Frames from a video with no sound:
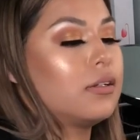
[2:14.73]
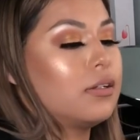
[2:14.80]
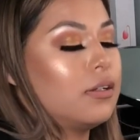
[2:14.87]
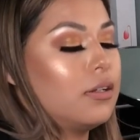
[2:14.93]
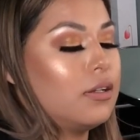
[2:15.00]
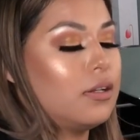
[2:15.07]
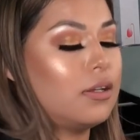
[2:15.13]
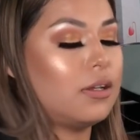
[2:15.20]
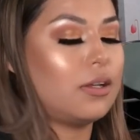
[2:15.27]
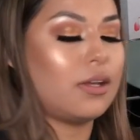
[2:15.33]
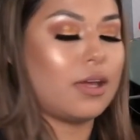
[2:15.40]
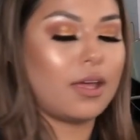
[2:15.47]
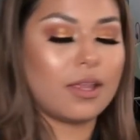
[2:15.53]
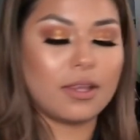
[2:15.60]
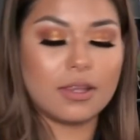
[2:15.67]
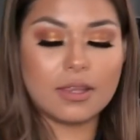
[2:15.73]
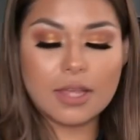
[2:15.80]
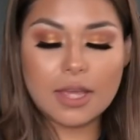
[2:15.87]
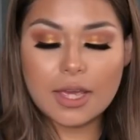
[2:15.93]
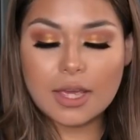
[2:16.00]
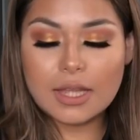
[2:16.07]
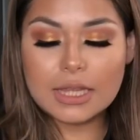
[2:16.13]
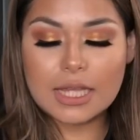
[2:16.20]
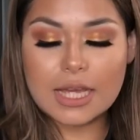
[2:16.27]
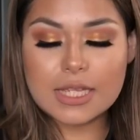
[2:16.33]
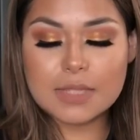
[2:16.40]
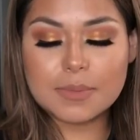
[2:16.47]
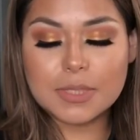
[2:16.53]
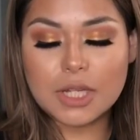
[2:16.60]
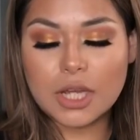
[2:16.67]
And then
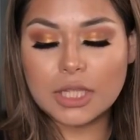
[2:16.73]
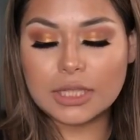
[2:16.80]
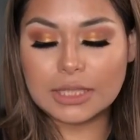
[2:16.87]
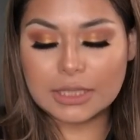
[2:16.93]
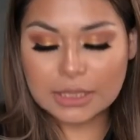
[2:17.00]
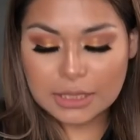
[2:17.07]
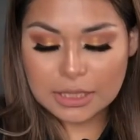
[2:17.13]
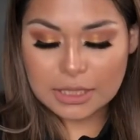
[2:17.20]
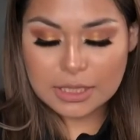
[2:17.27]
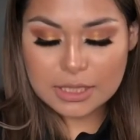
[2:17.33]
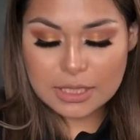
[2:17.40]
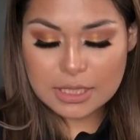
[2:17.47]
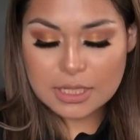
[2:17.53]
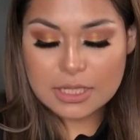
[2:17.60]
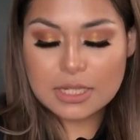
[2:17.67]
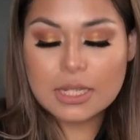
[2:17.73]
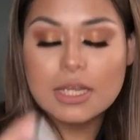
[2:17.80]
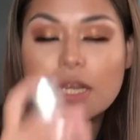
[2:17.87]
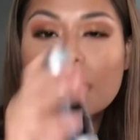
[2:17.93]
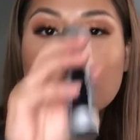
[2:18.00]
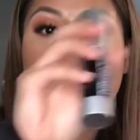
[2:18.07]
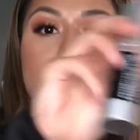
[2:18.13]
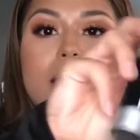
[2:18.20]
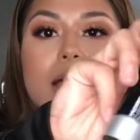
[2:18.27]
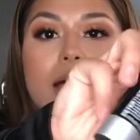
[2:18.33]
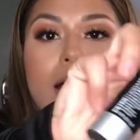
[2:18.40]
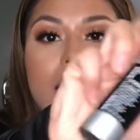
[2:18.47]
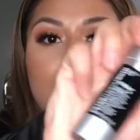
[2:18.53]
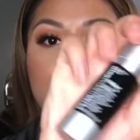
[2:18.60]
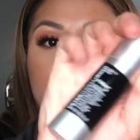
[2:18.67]
last but not least, I've